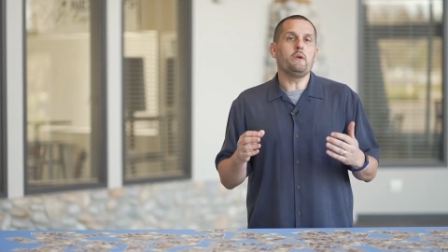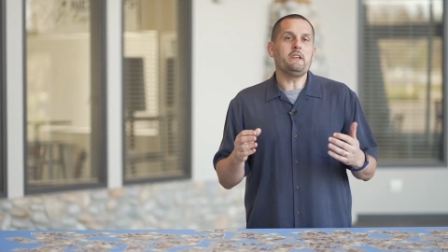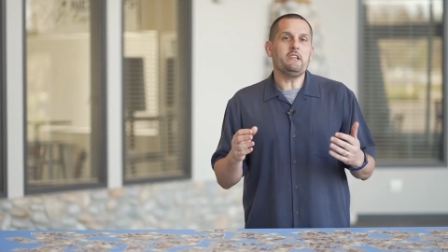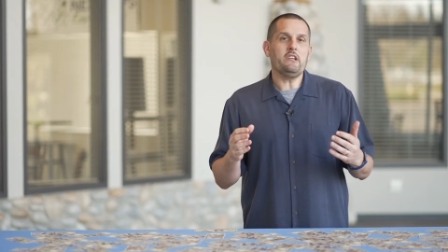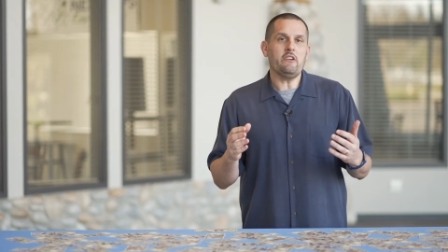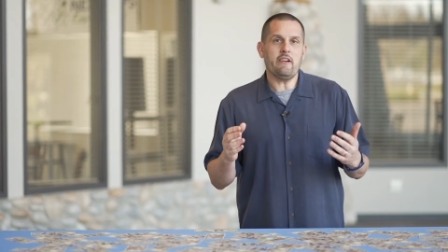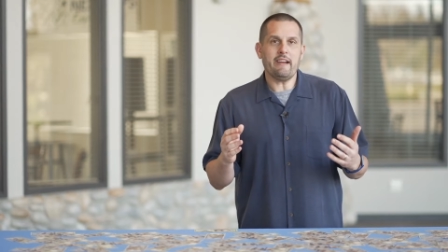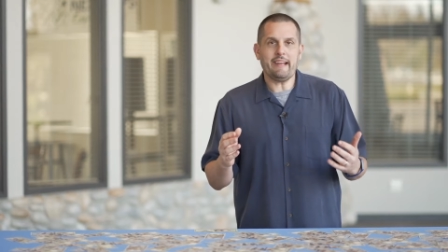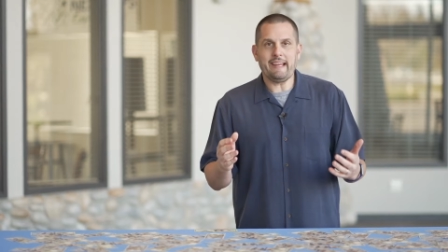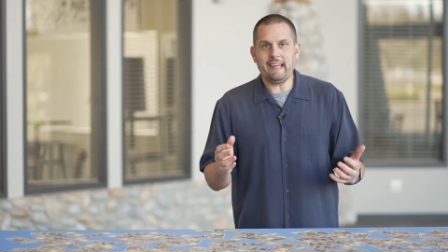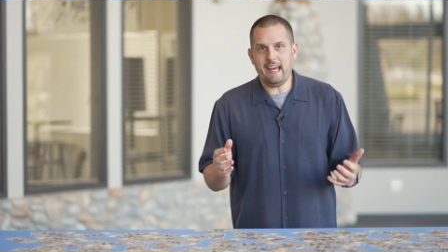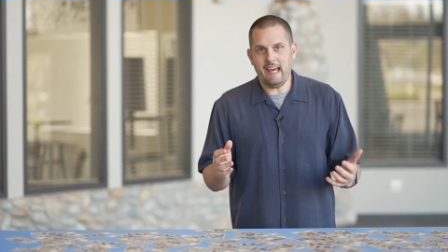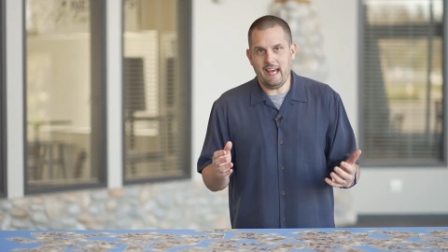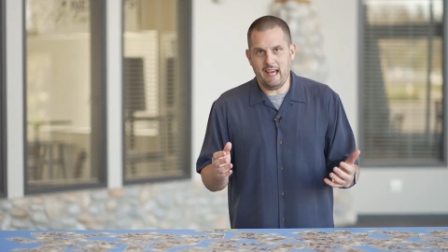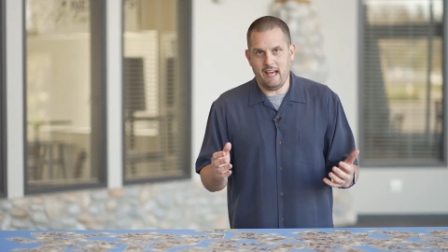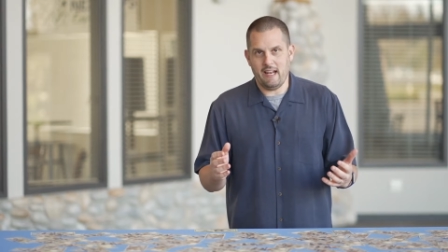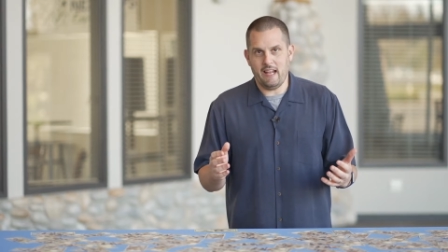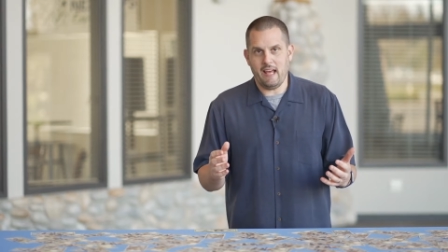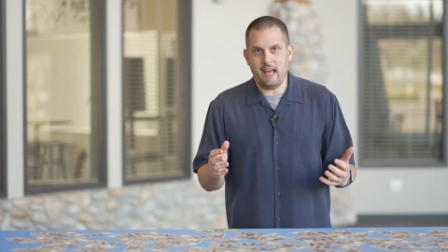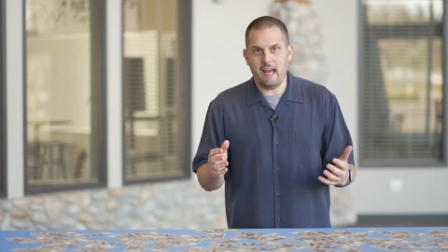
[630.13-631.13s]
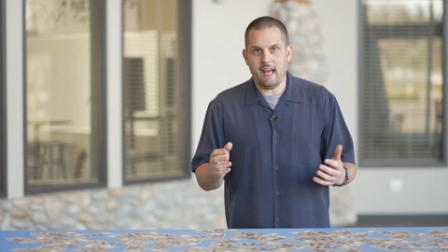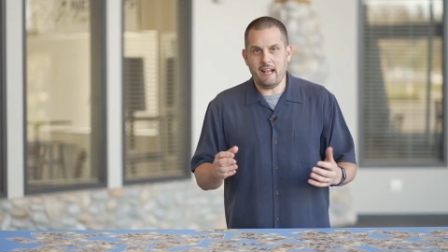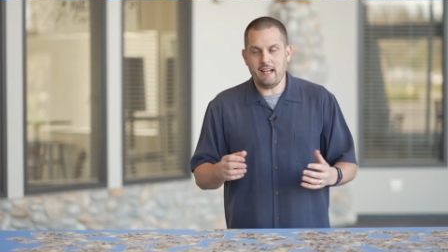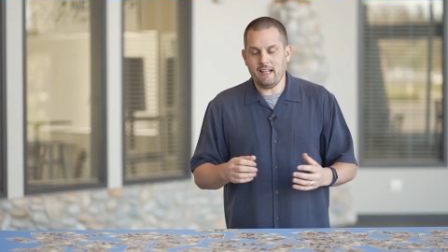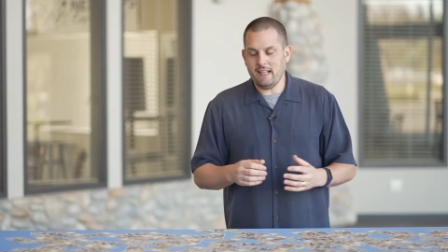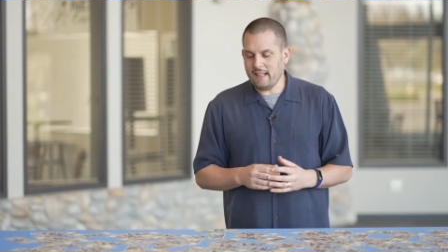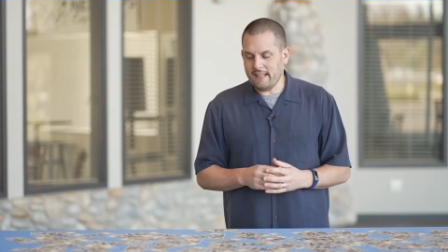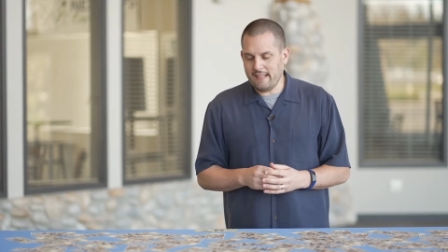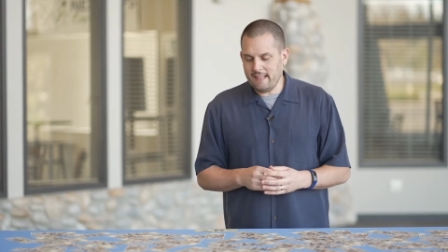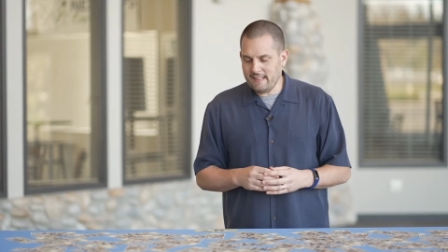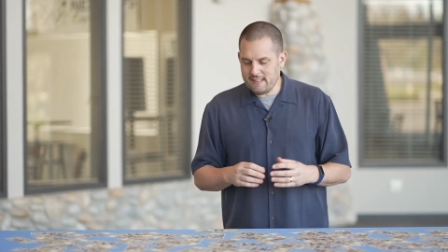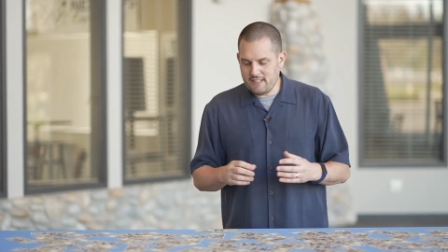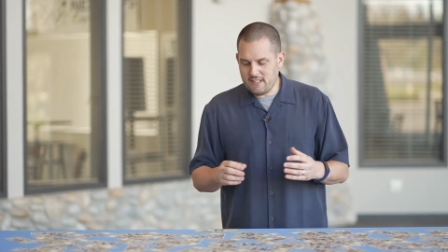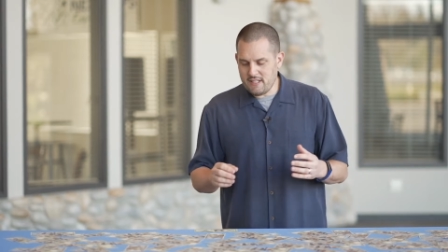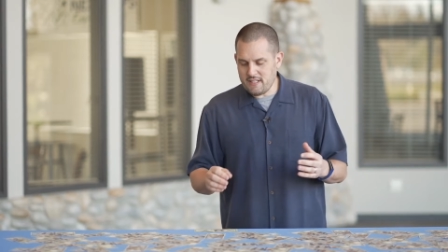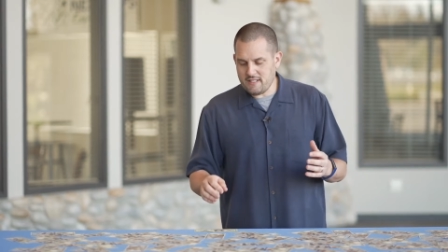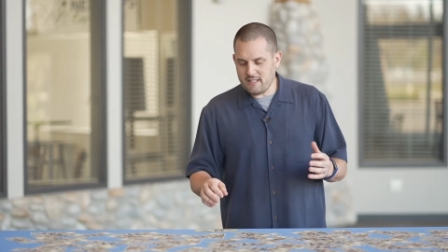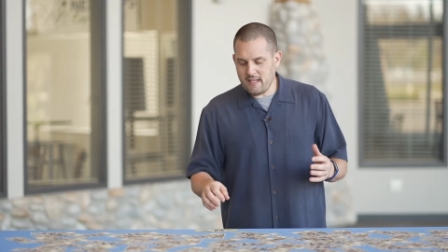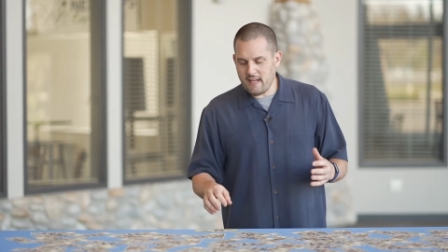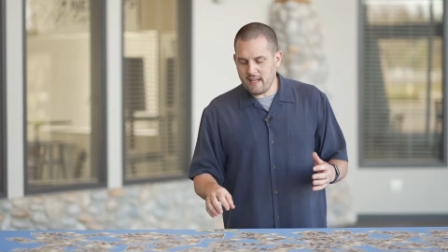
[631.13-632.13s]
you're a kid, and let's
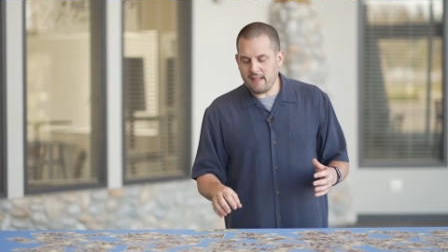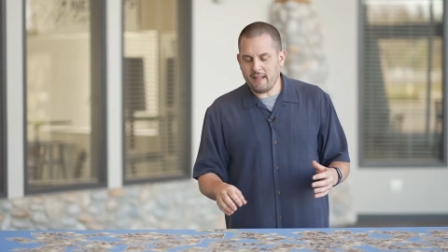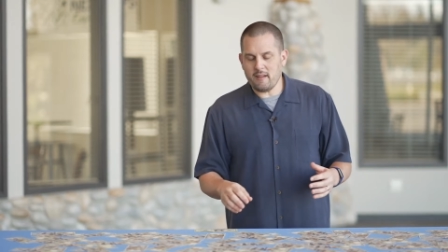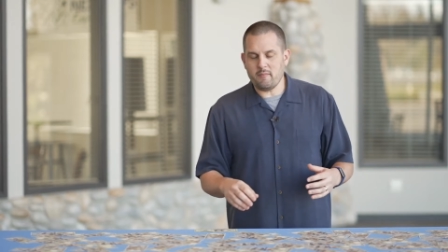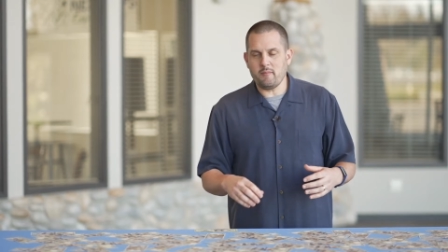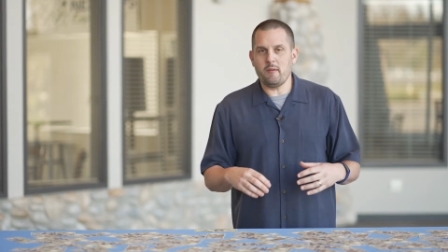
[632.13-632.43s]
just say like